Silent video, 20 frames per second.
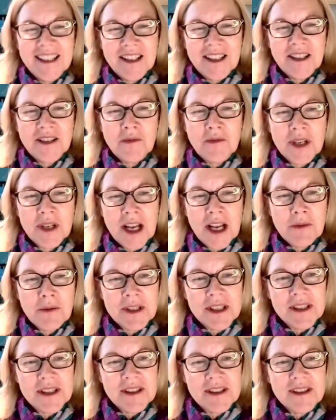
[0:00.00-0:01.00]
yeah.
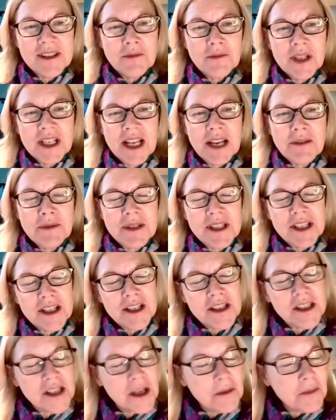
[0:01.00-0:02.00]
When I was there,
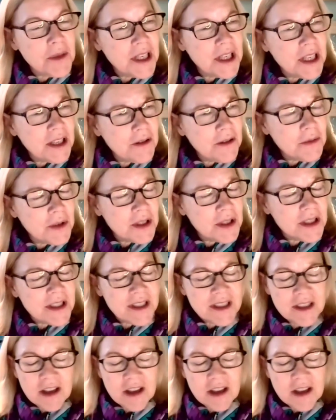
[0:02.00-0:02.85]
somebody was